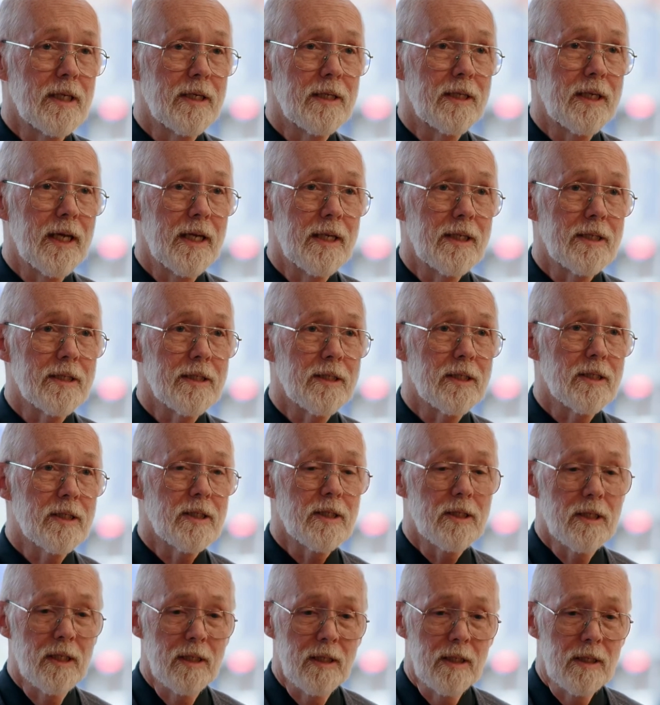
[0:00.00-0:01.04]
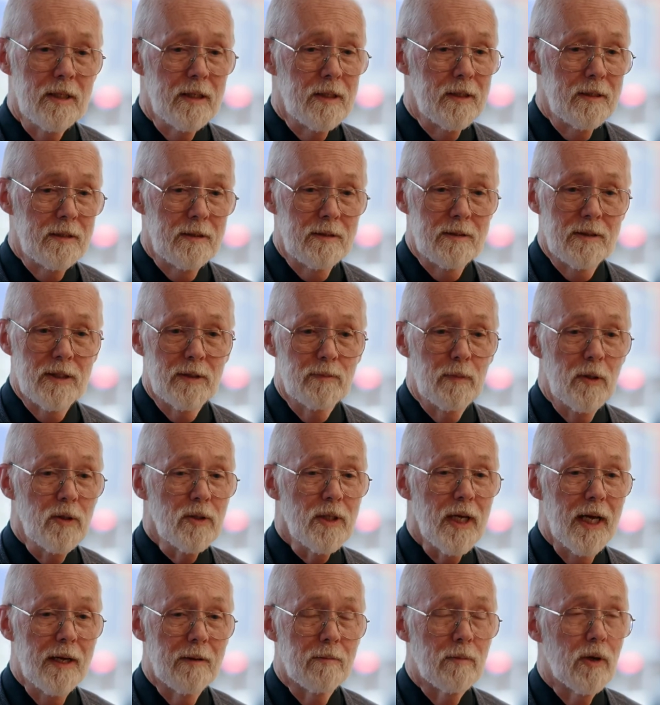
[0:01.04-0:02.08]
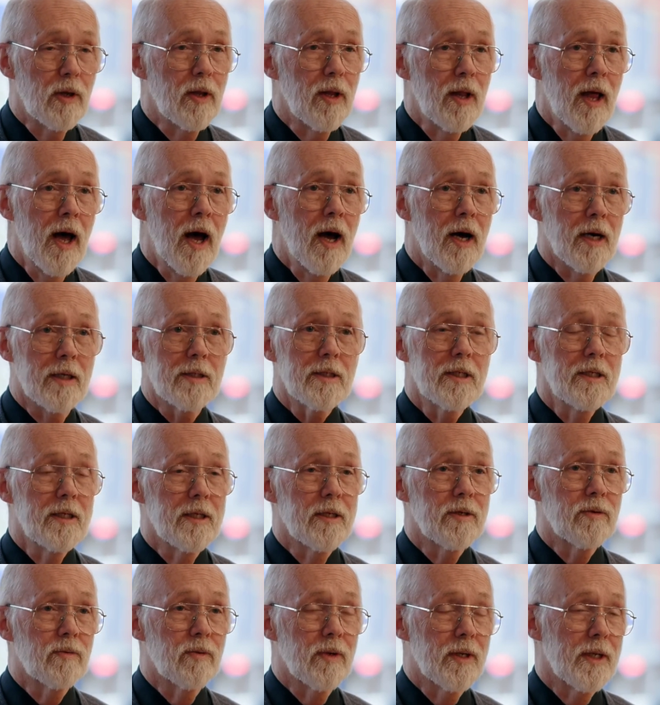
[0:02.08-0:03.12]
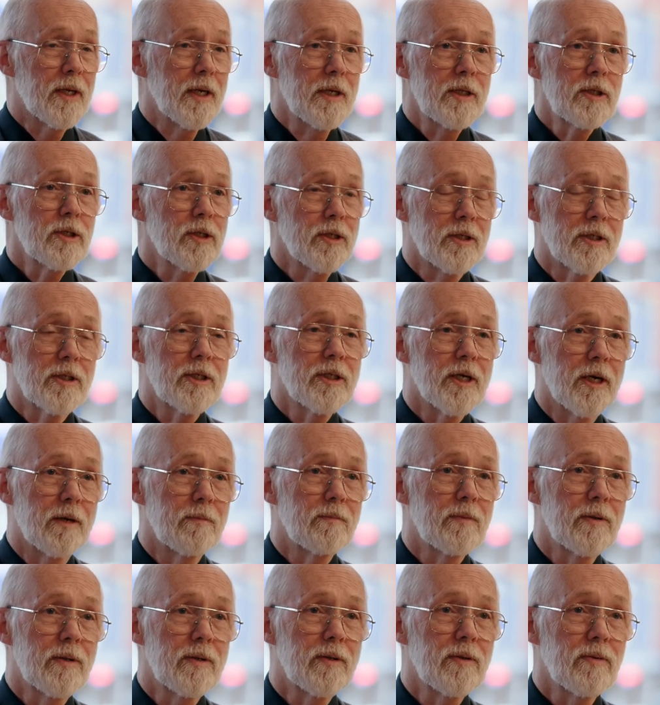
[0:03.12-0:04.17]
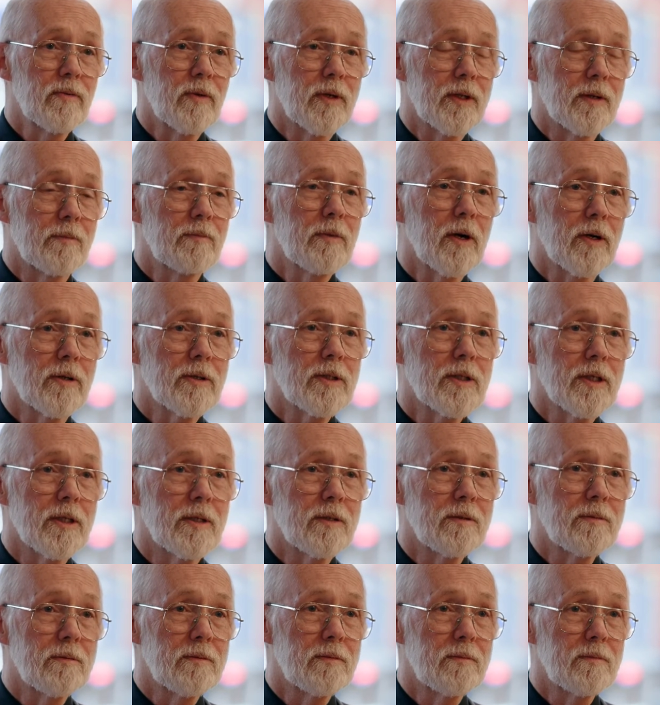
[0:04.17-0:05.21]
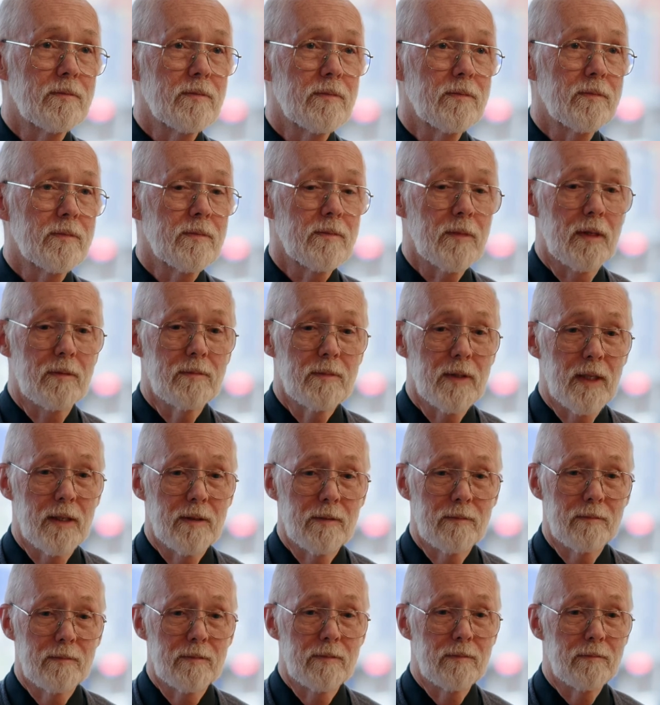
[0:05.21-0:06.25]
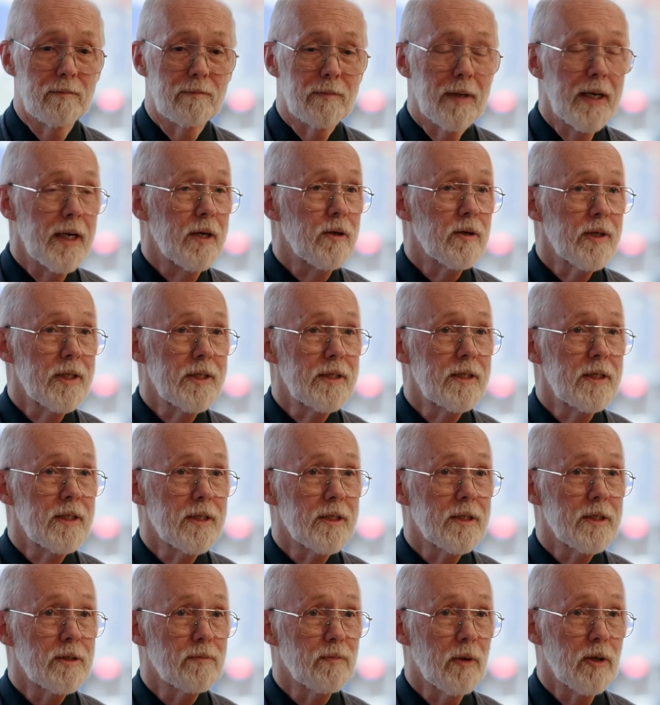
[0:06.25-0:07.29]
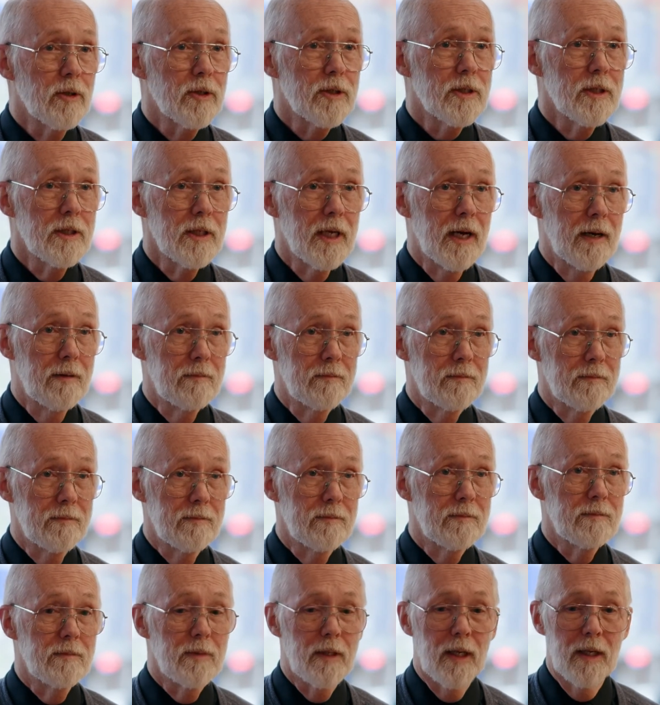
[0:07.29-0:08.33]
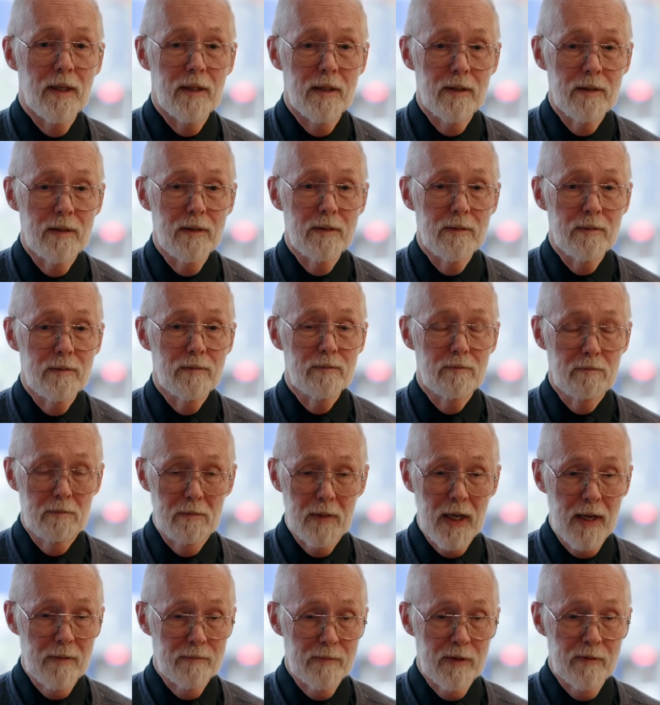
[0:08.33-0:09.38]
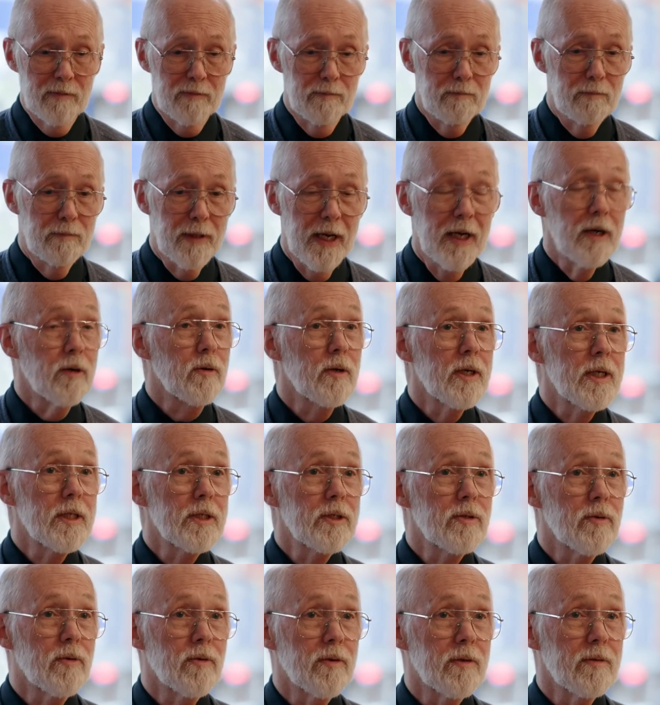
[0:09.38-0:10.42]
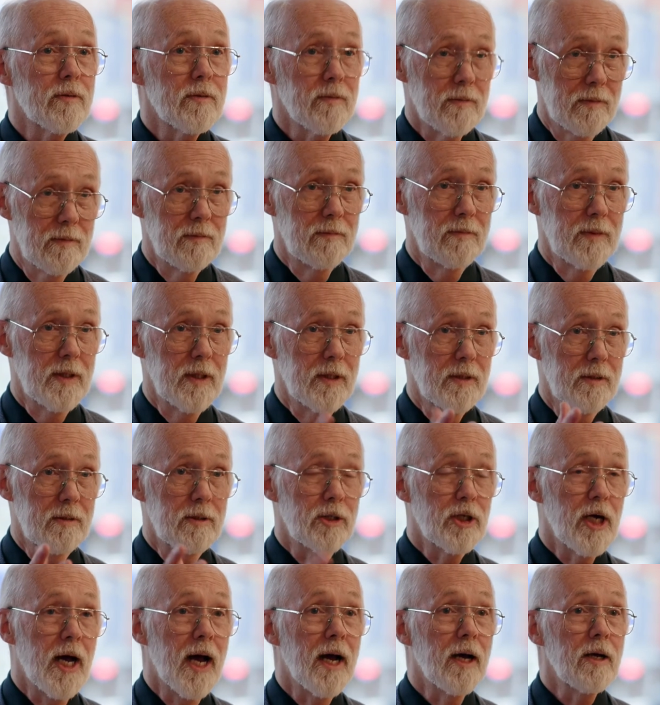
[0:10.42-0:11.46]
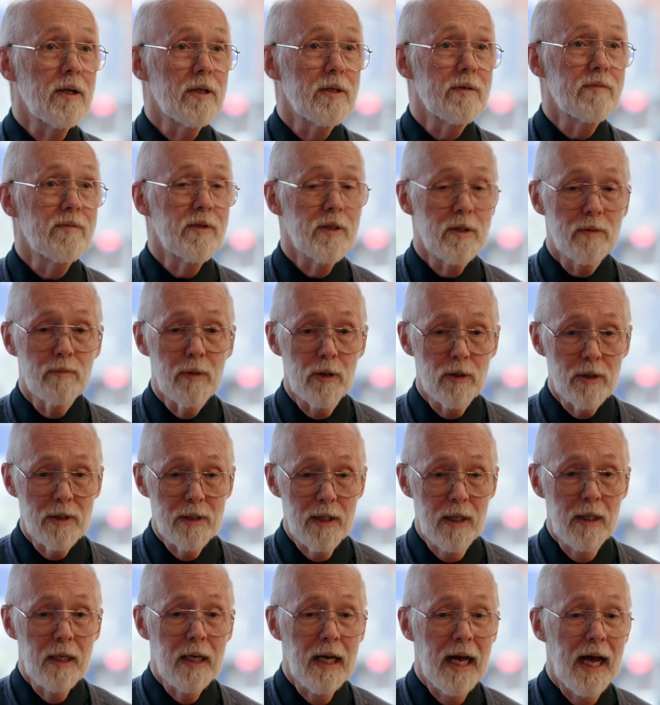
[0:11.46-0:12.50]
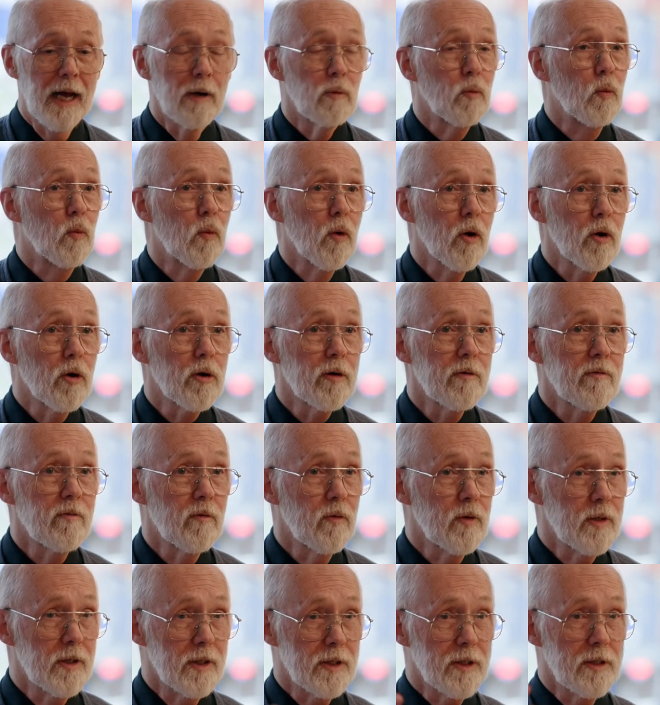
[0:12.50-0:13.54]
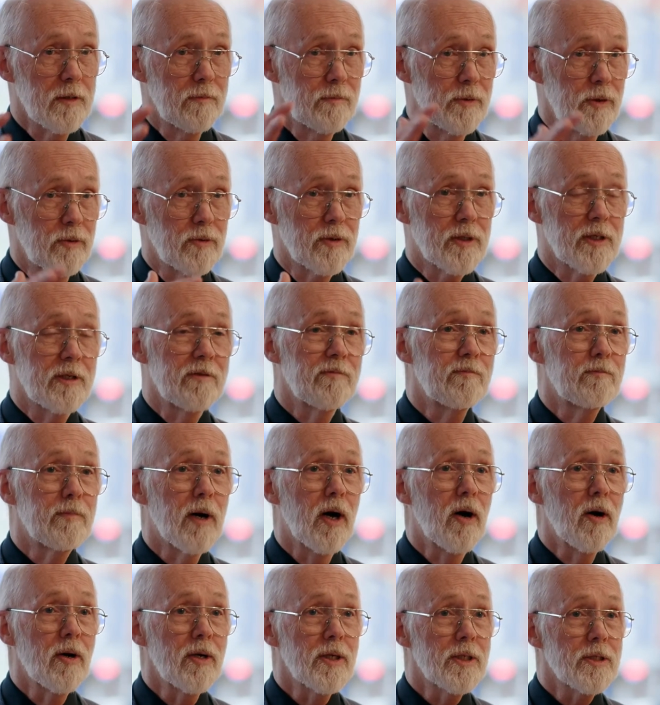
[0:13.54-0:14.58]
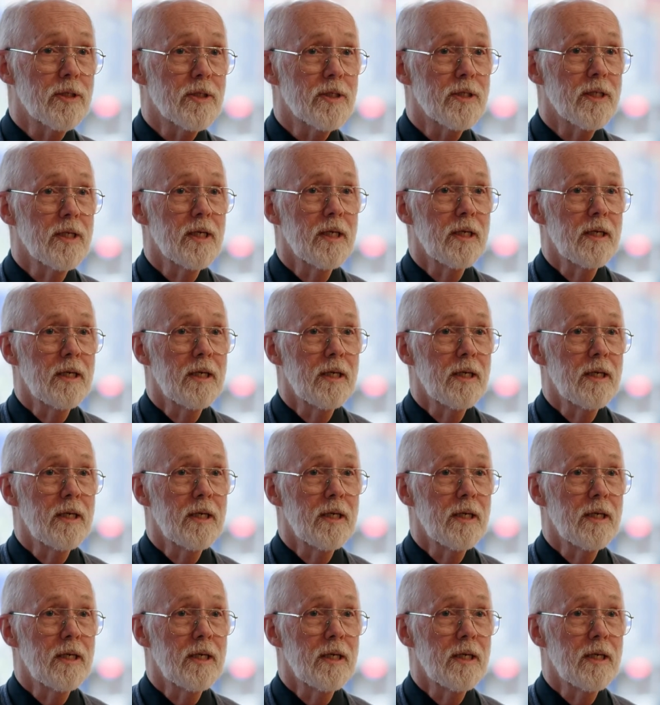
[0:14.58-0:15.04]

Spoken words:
and that is, suppose I am locked in a relationship with a person. I'm married to this person. I'm the parent or the child of this person. I work for this abusive boss.